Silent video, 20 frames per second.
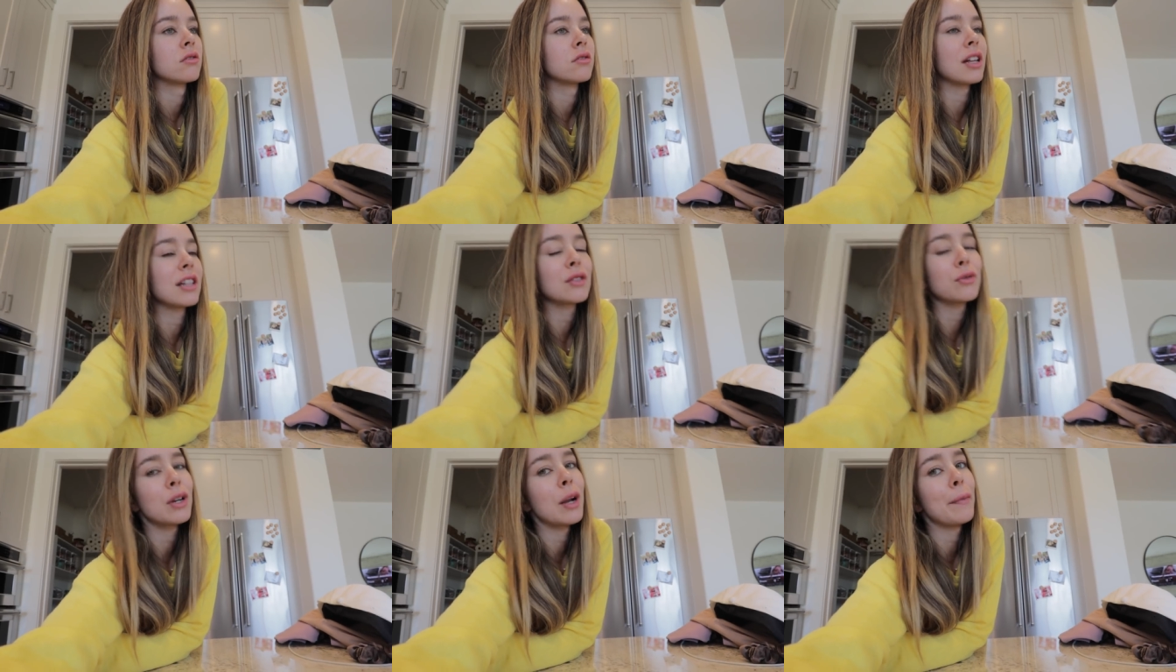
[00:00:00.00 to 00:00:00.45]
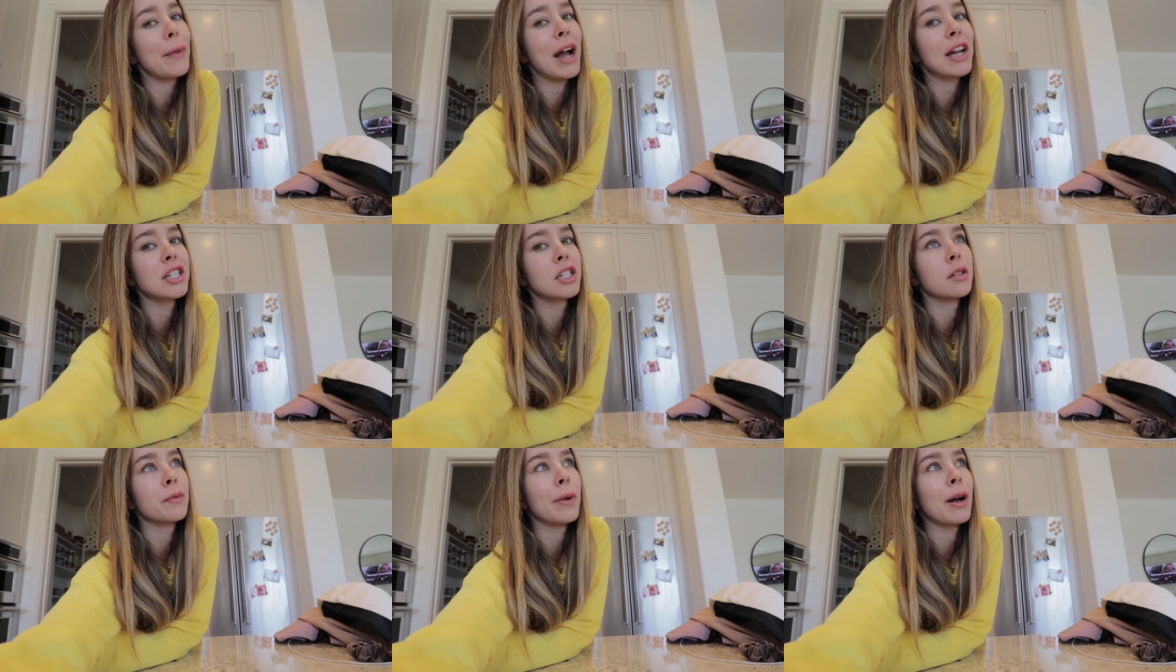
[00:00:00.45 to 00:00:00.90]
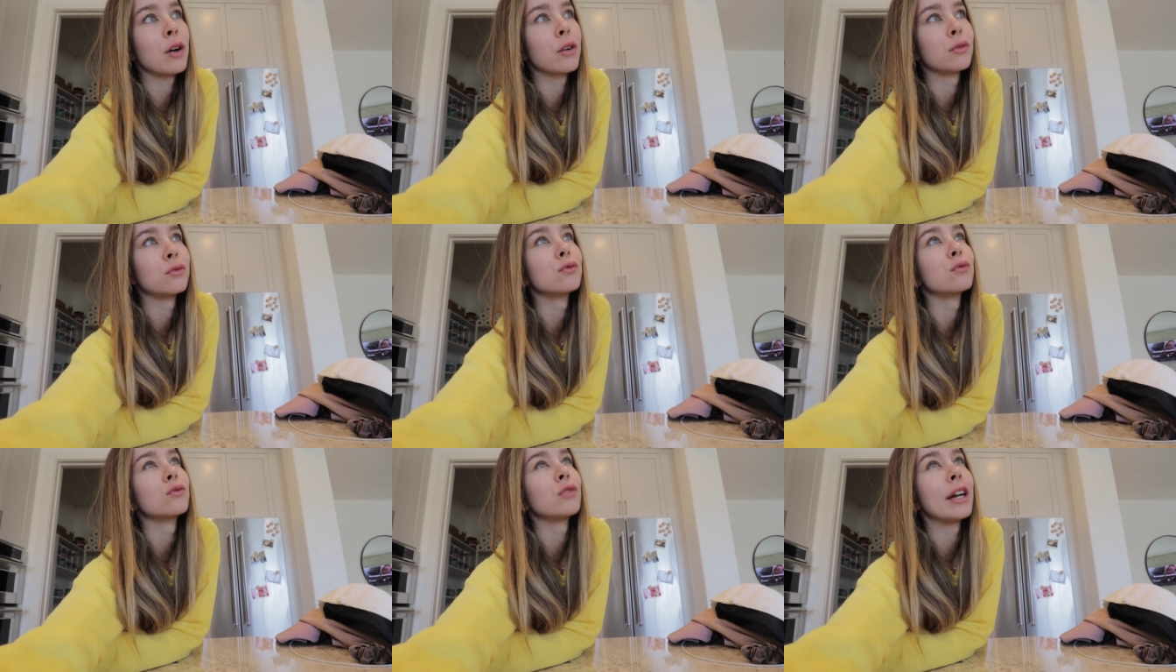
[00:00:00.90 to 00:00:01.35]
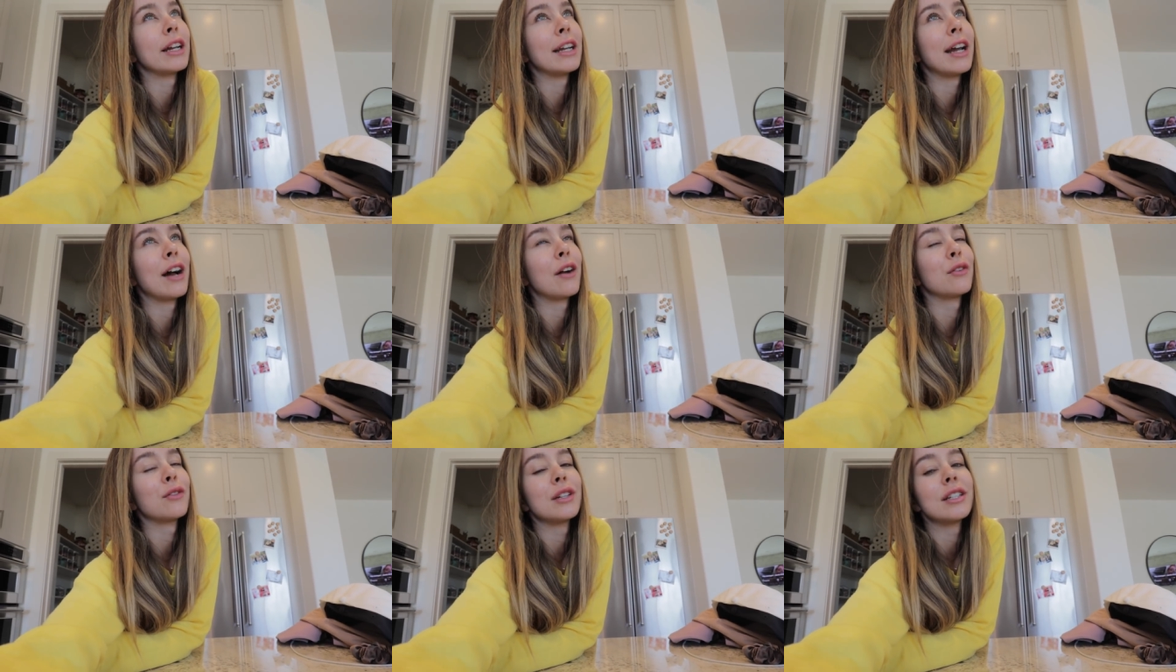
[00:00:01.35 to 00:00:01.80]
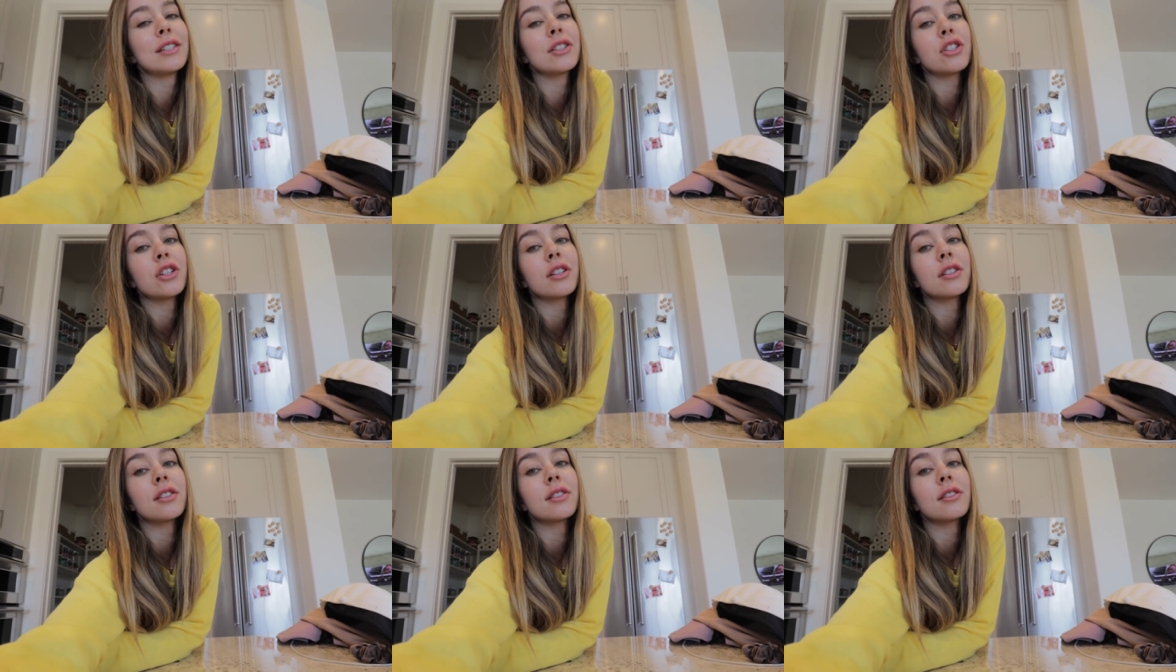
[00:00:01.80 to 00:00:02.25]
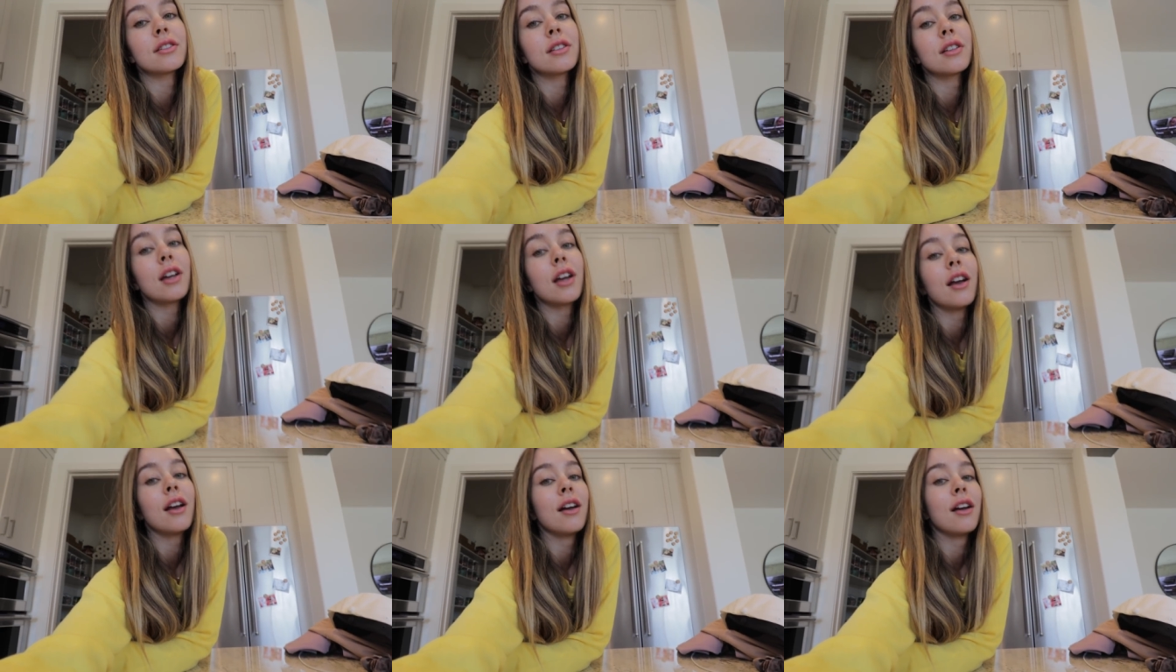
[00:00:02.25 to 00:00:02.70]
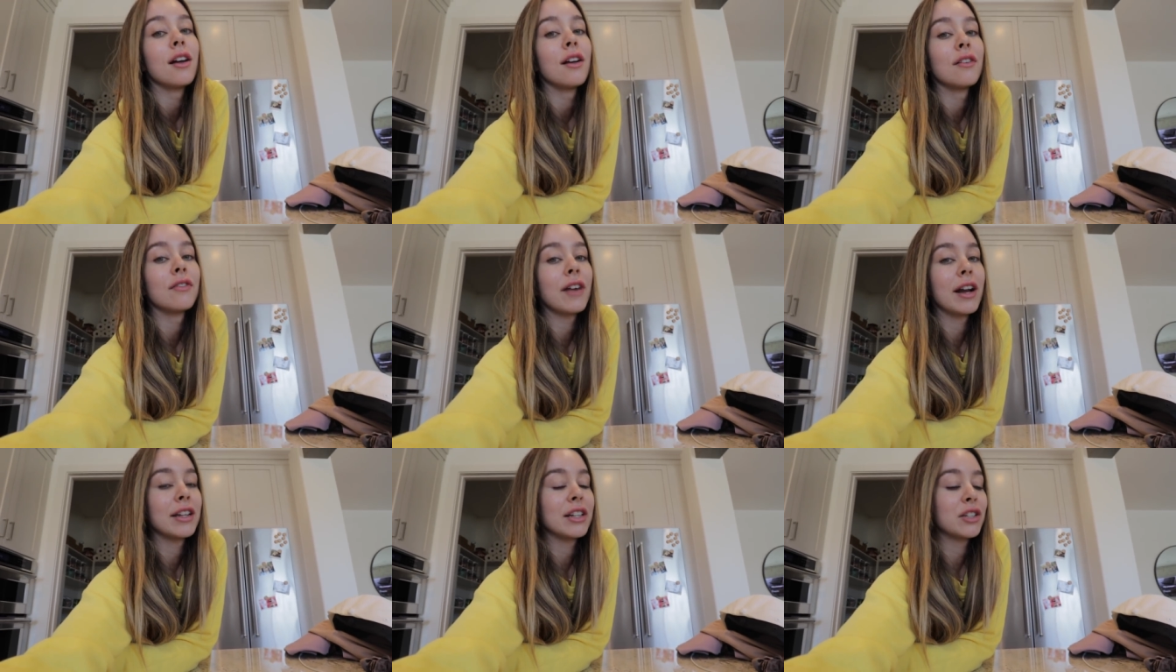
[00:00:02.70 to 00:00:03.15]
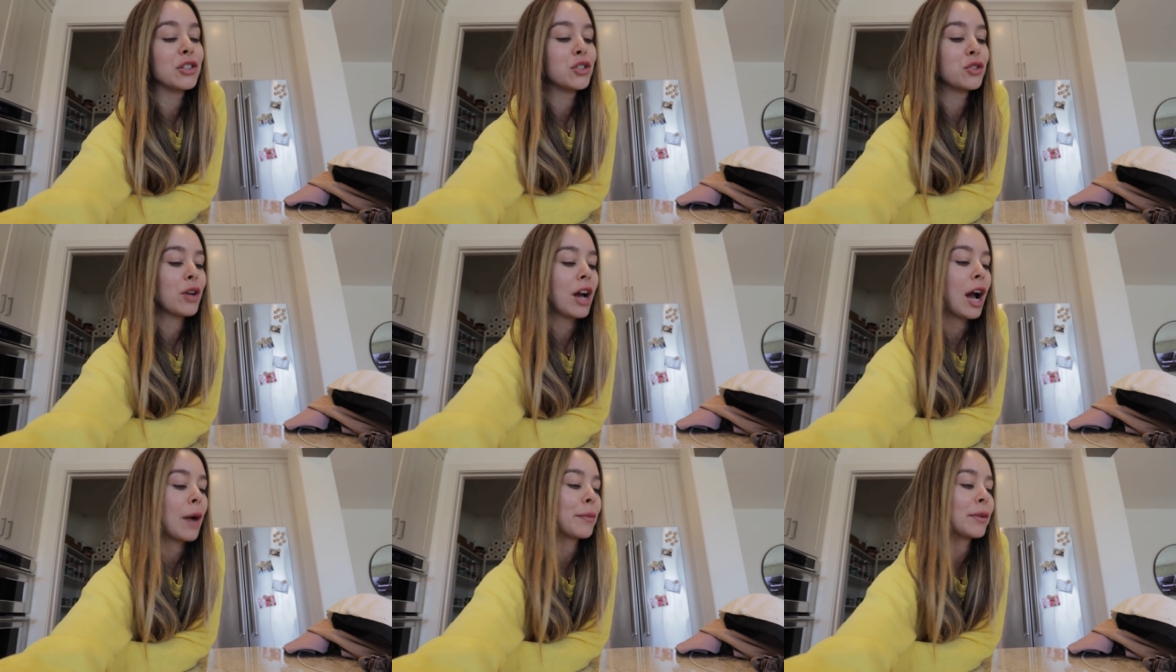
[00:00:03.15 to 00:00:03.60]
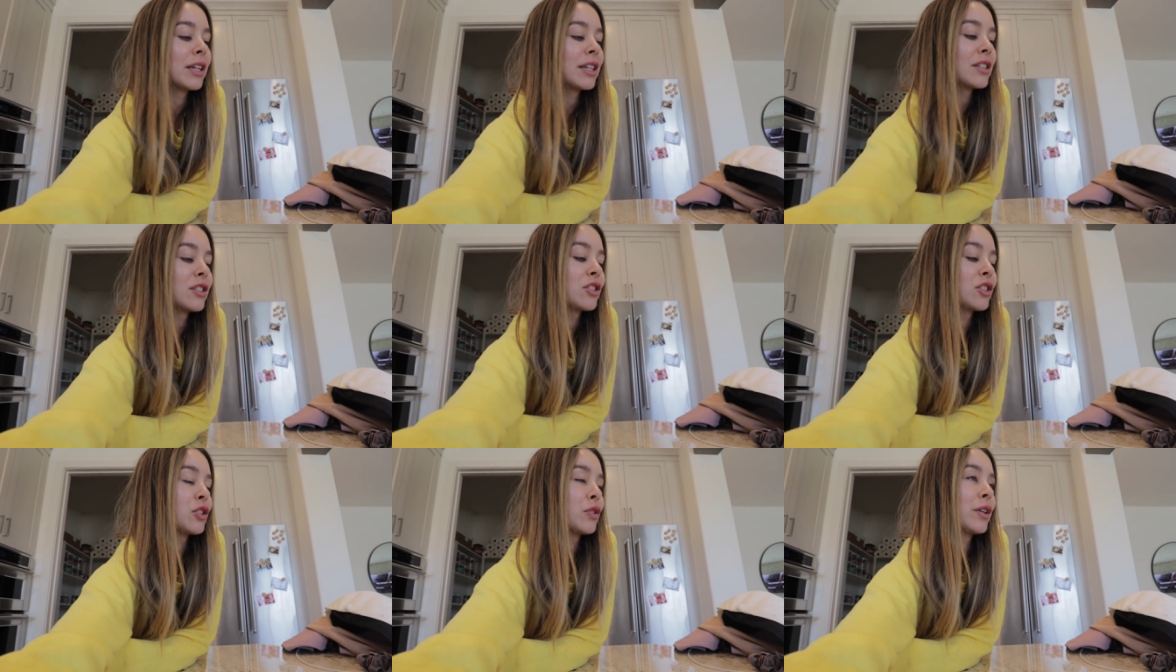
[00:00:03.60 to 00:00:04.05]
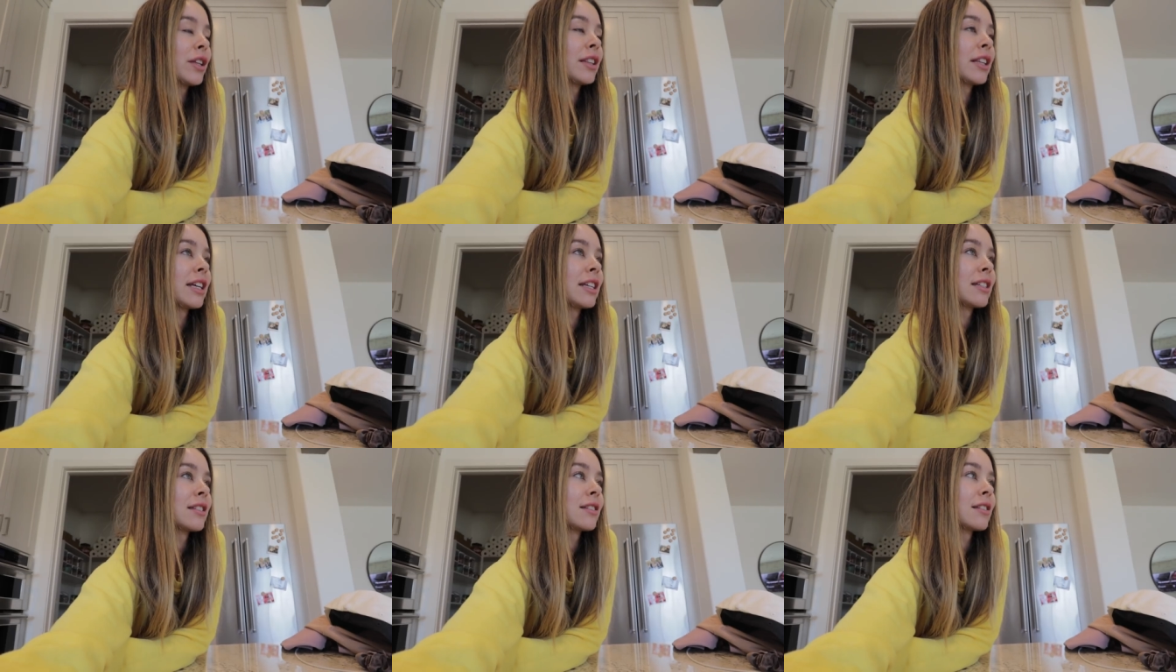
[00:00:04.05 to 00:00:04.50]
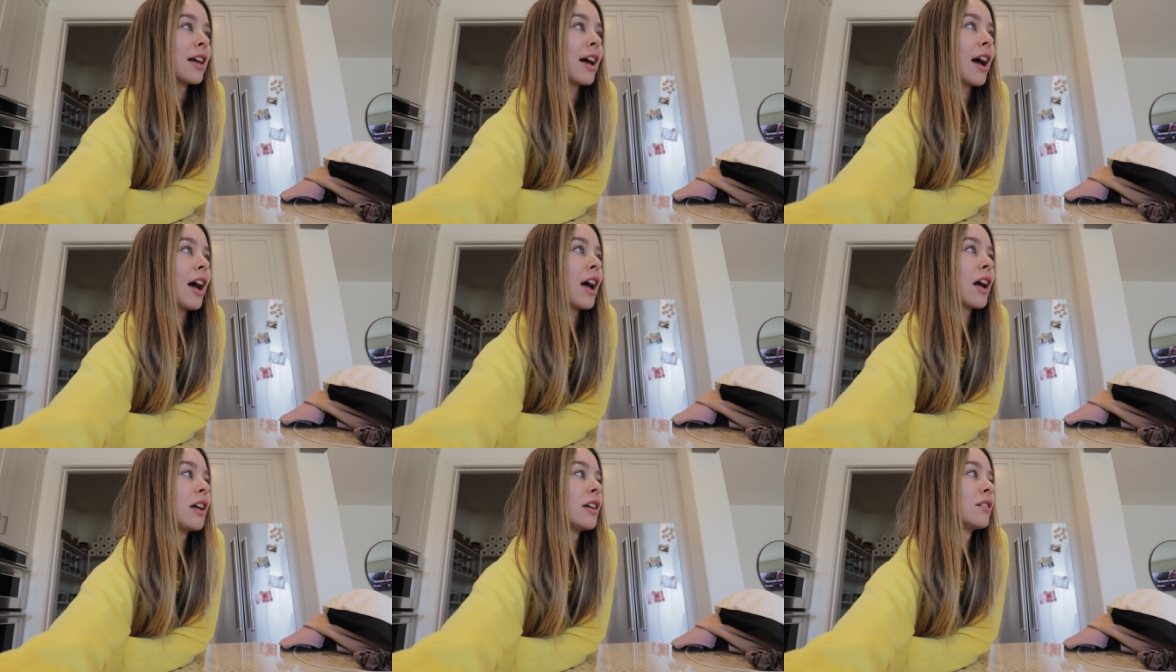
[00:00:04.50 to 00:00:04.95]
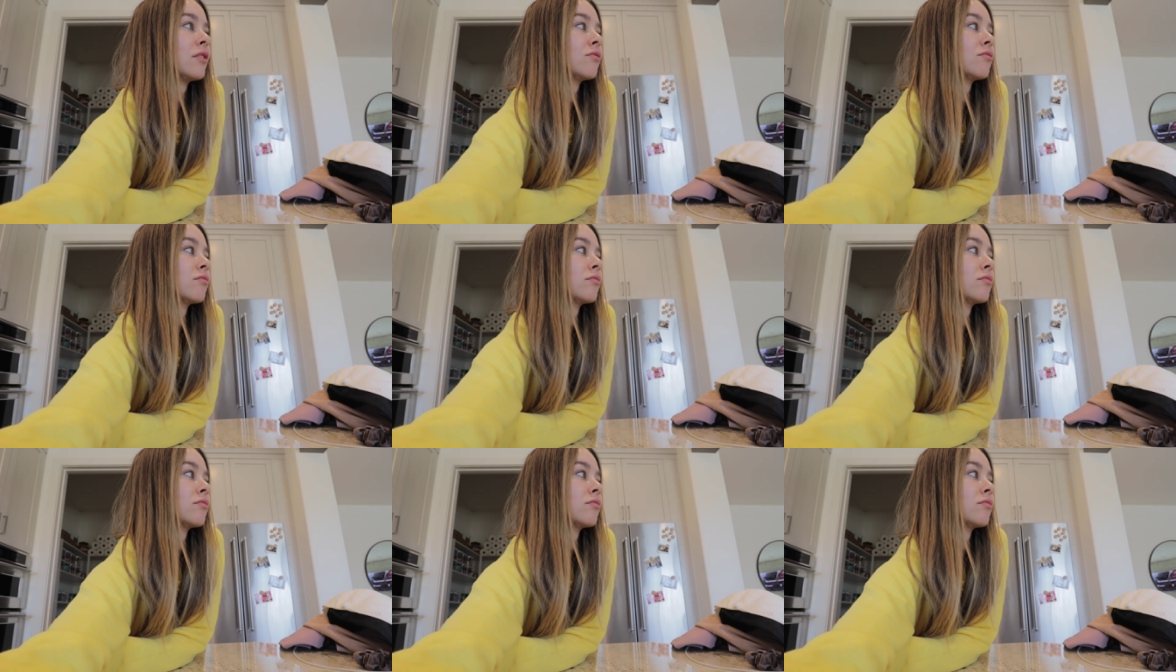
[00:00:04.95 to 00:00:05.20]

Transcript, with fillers: that's what I'm passionate about right now is just finding true happiness, doing things that